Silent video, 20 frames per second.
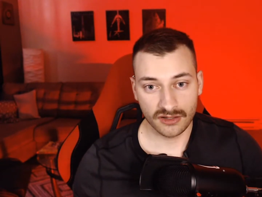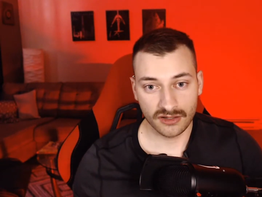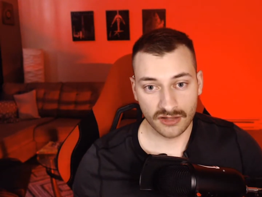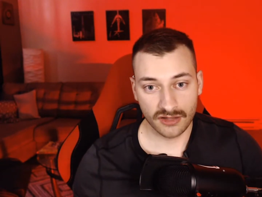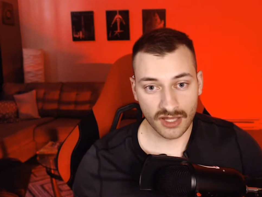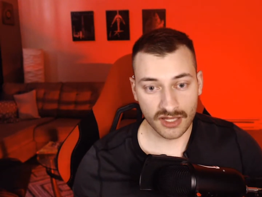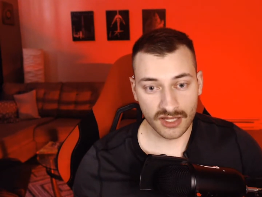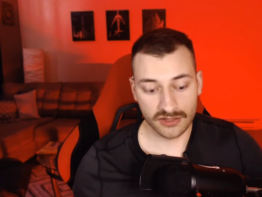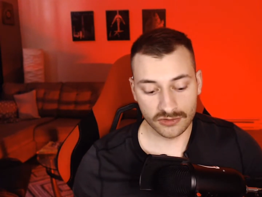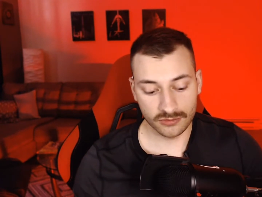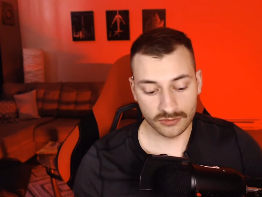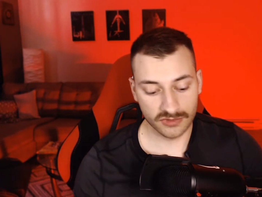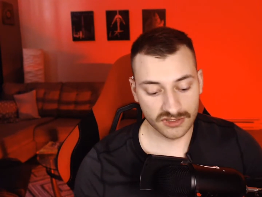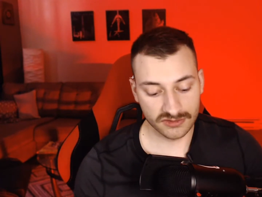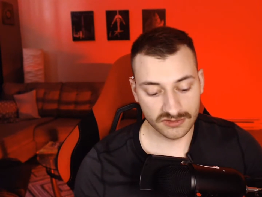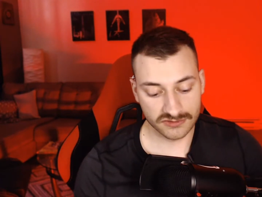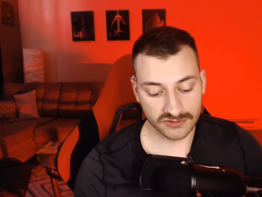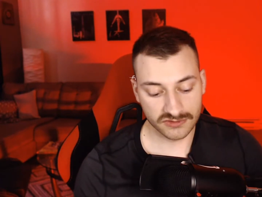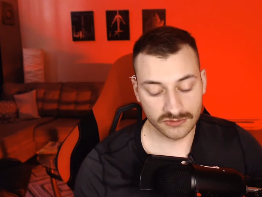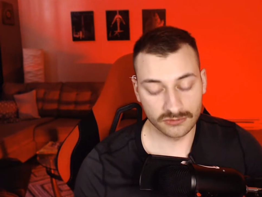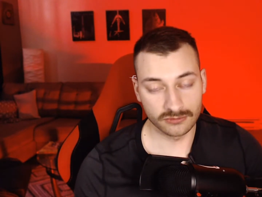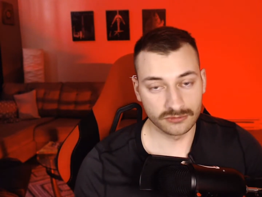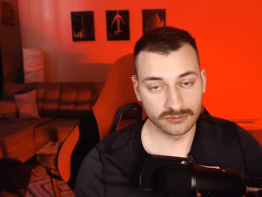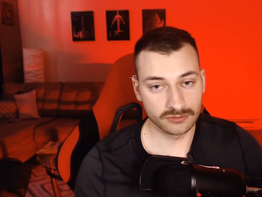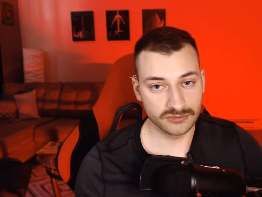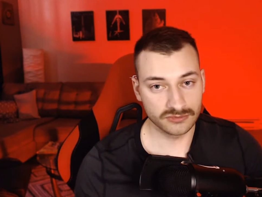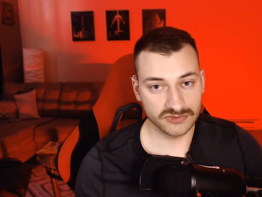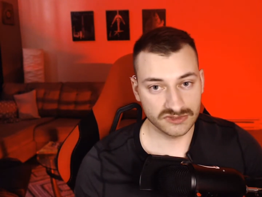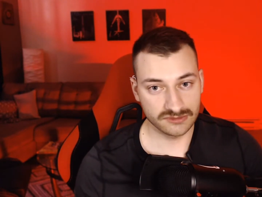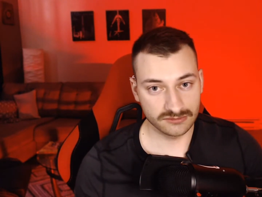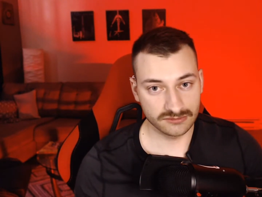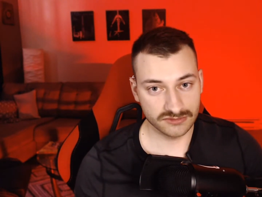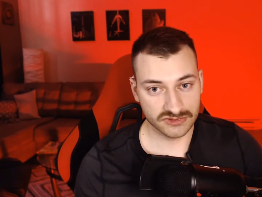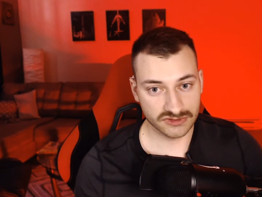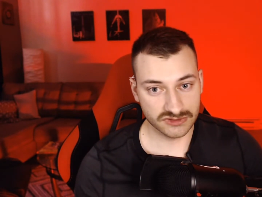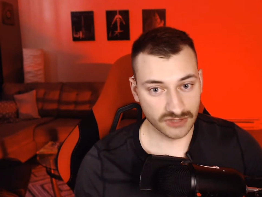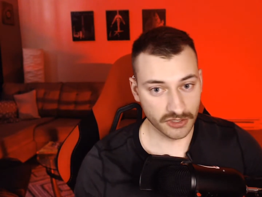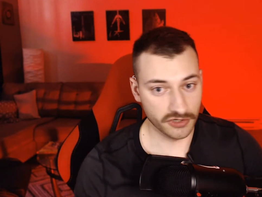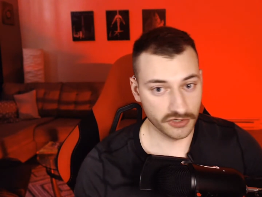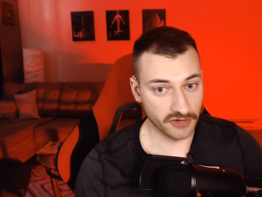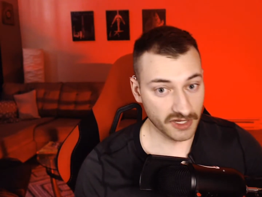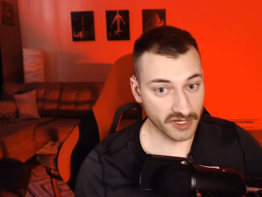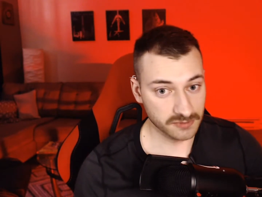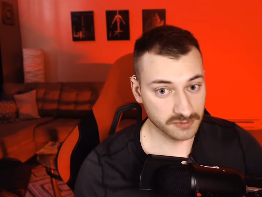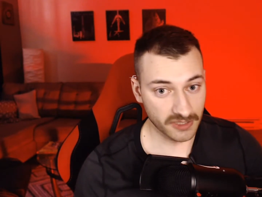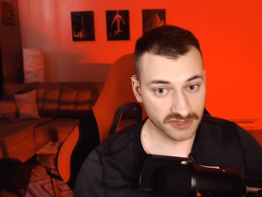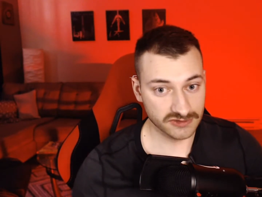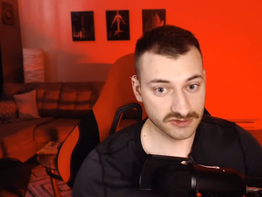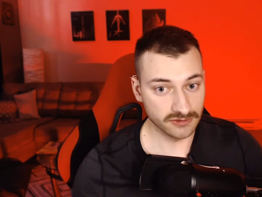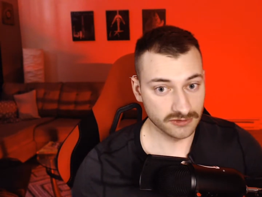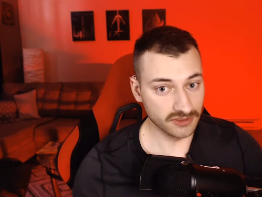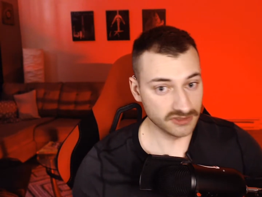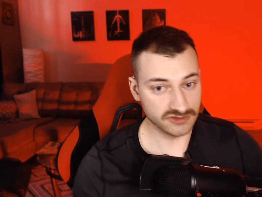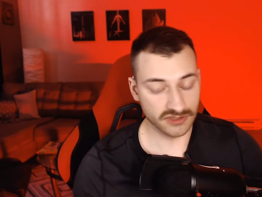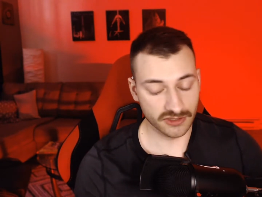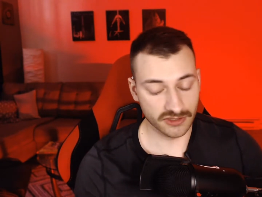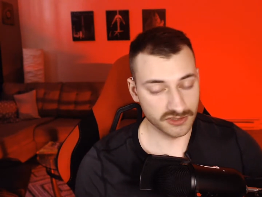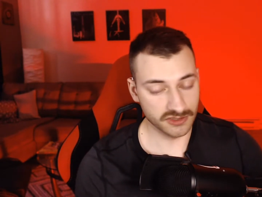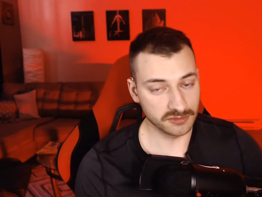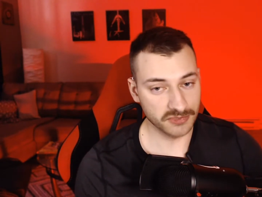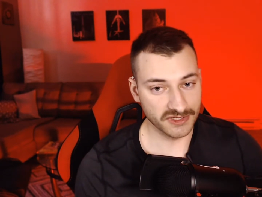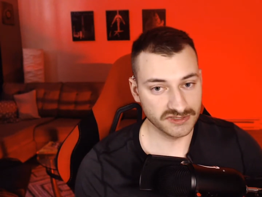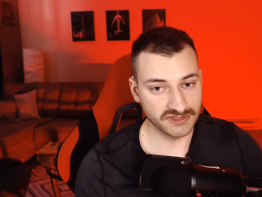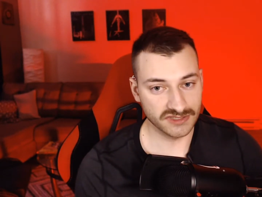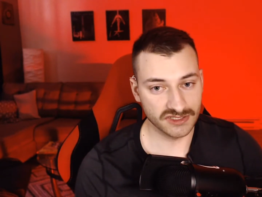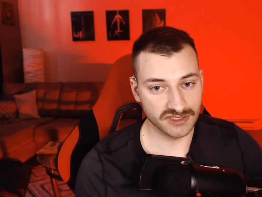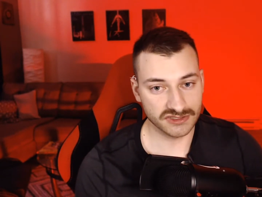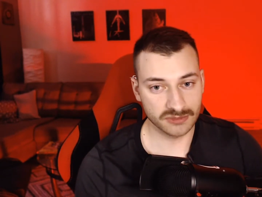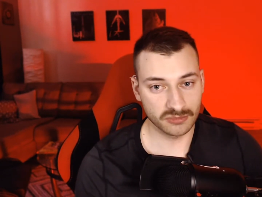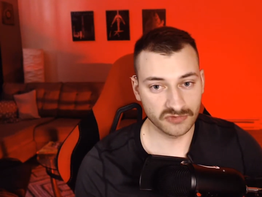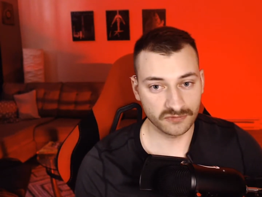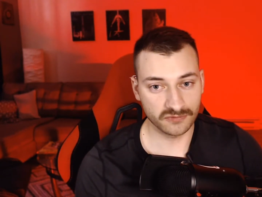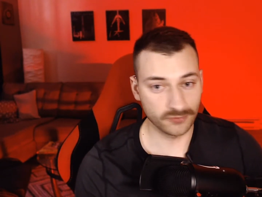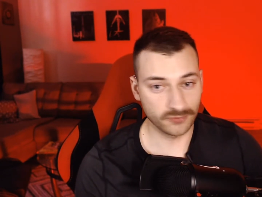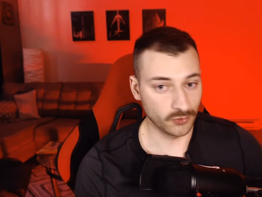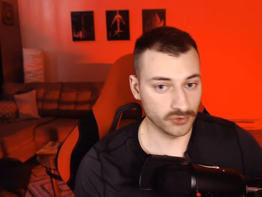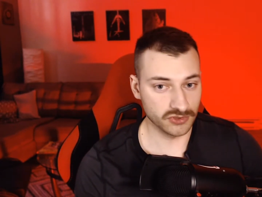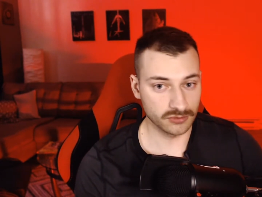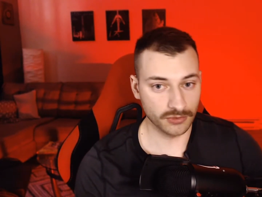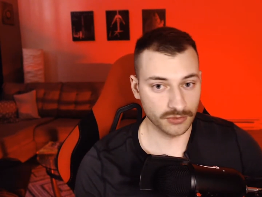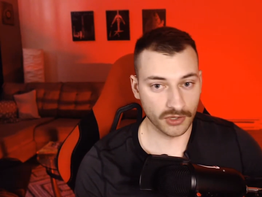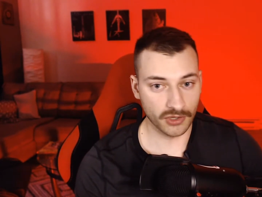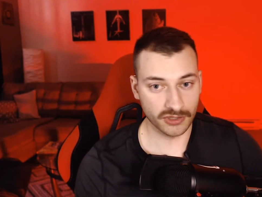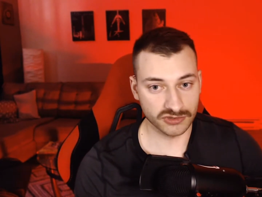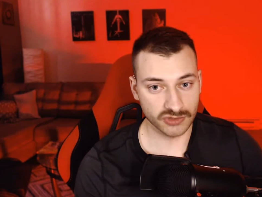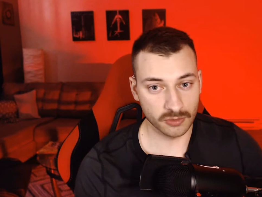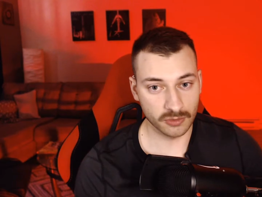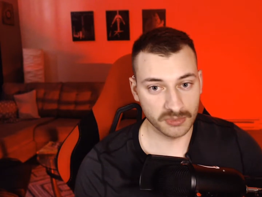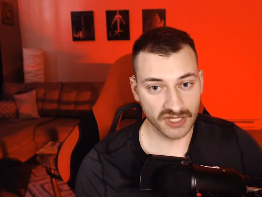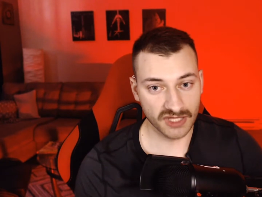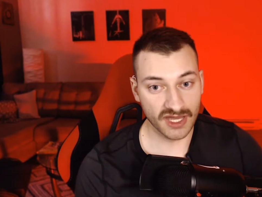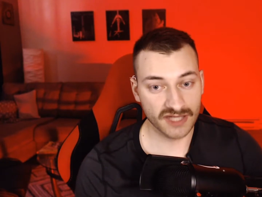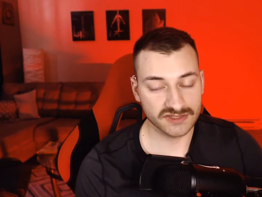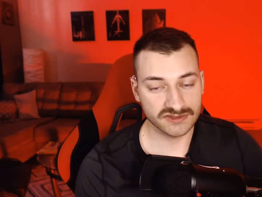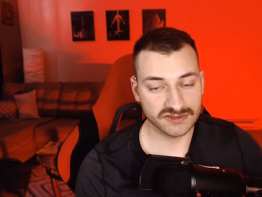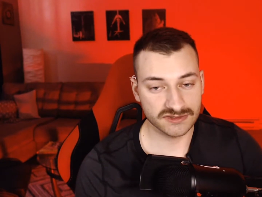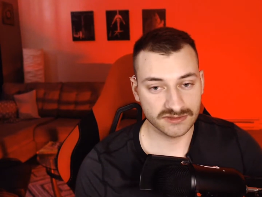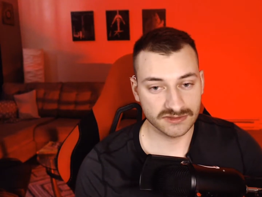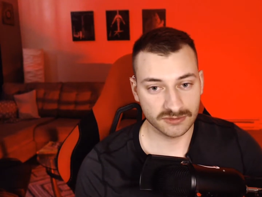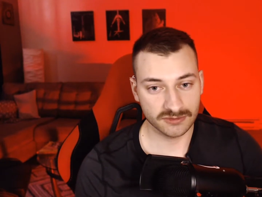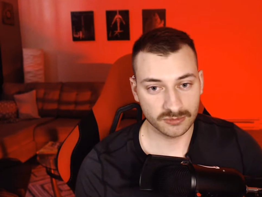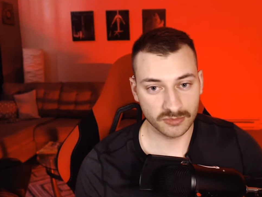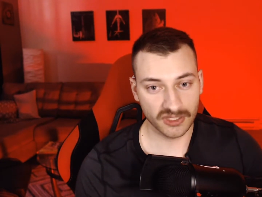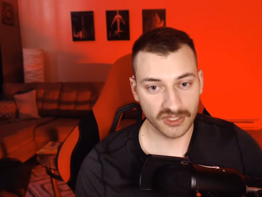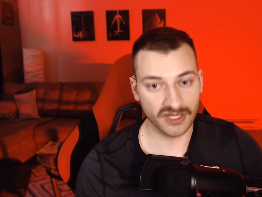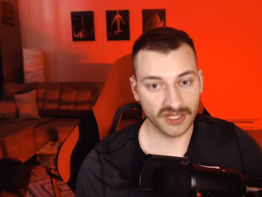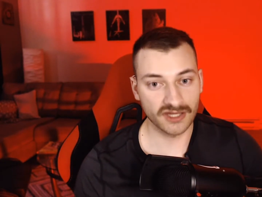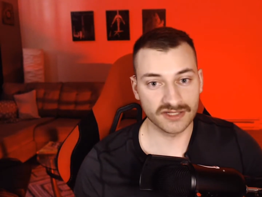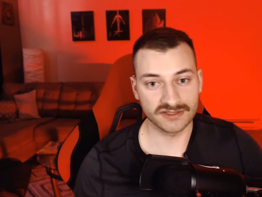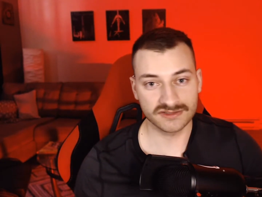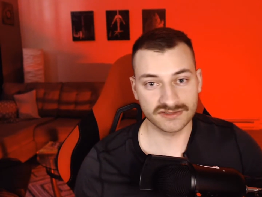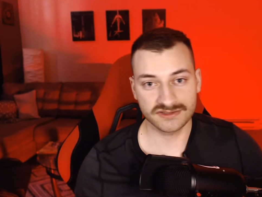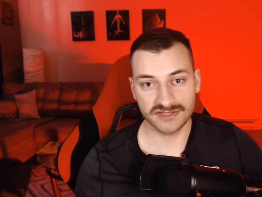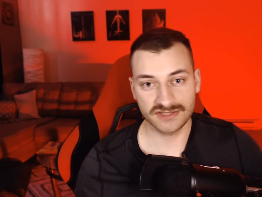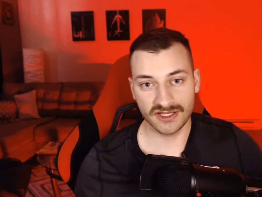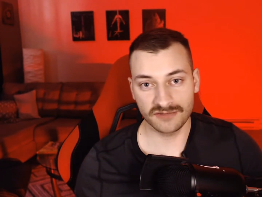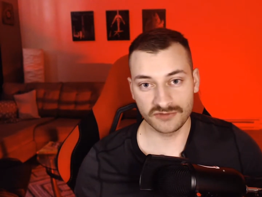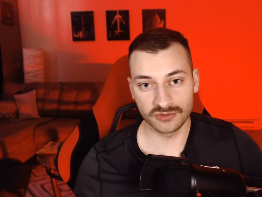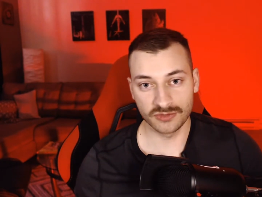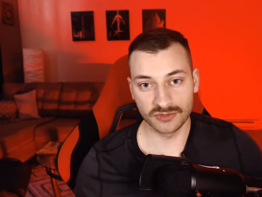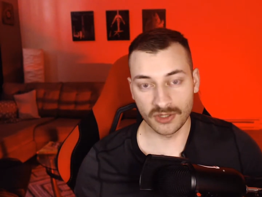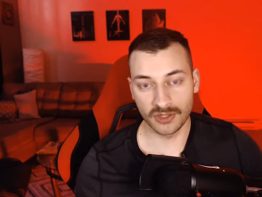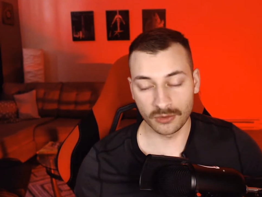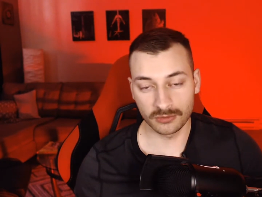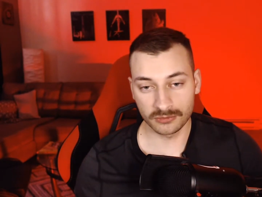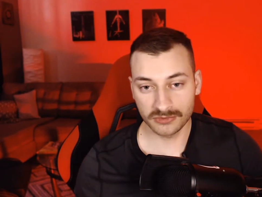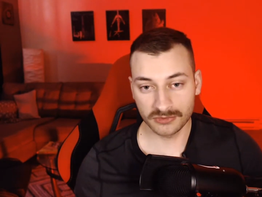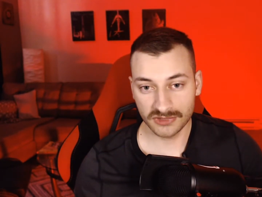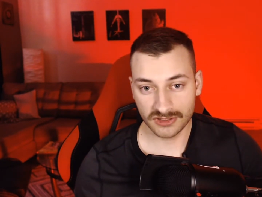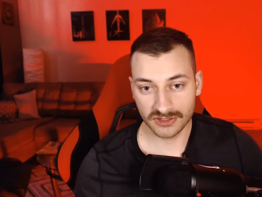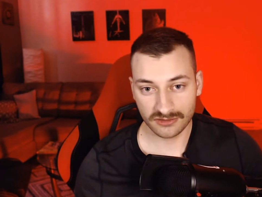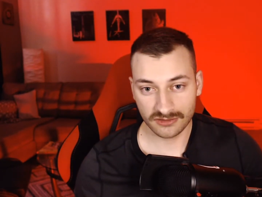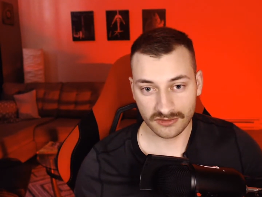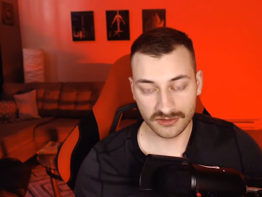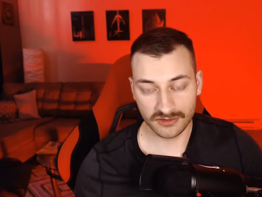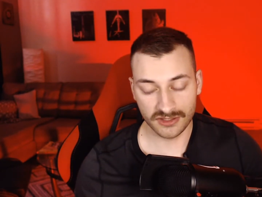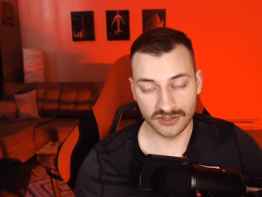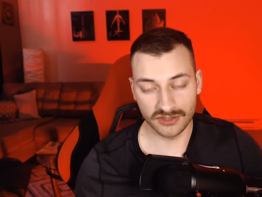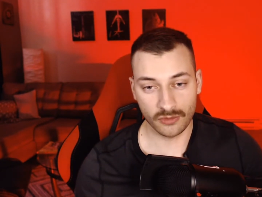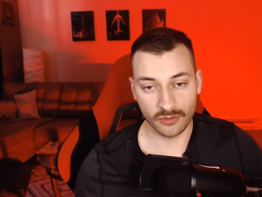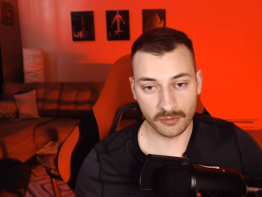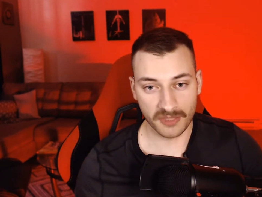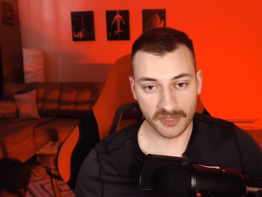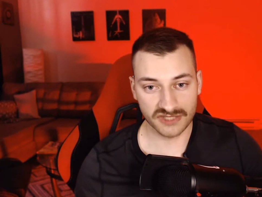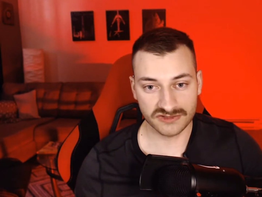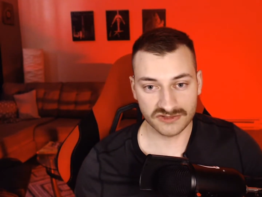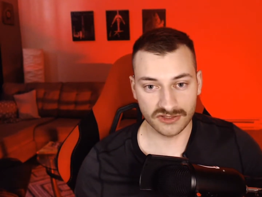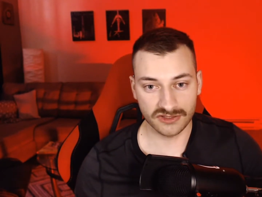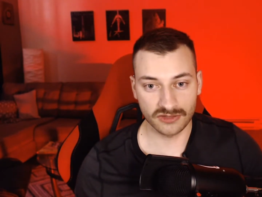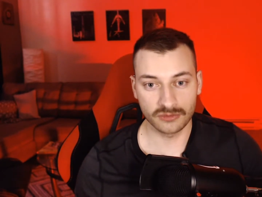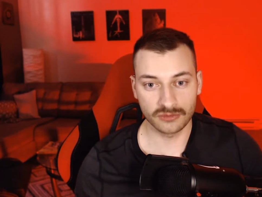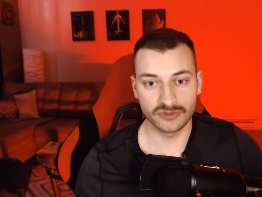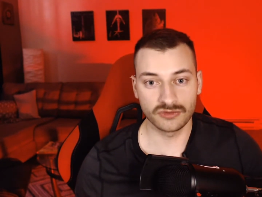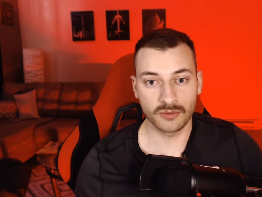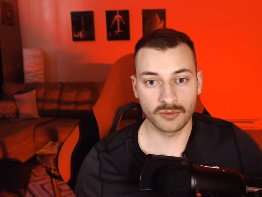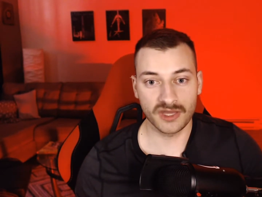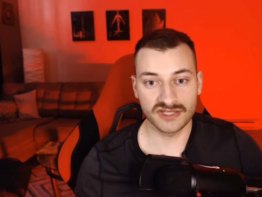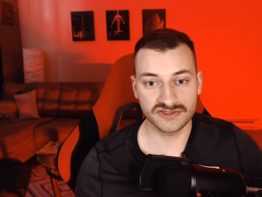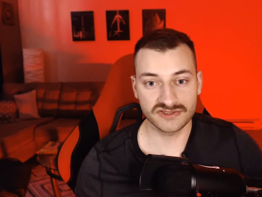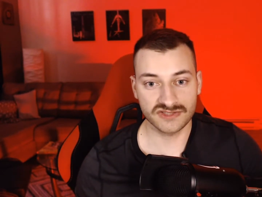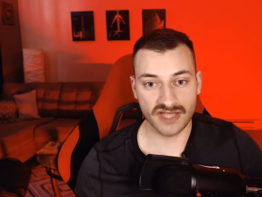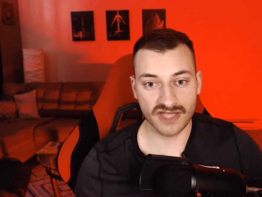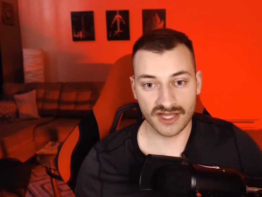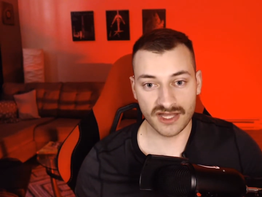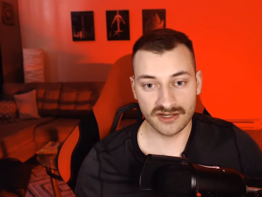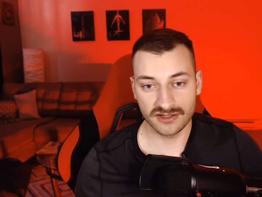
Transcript: hey, you need to start your Xbox, you need to start your PlayStation before you launch OBS, because if you don't, then you're basically going to waste that,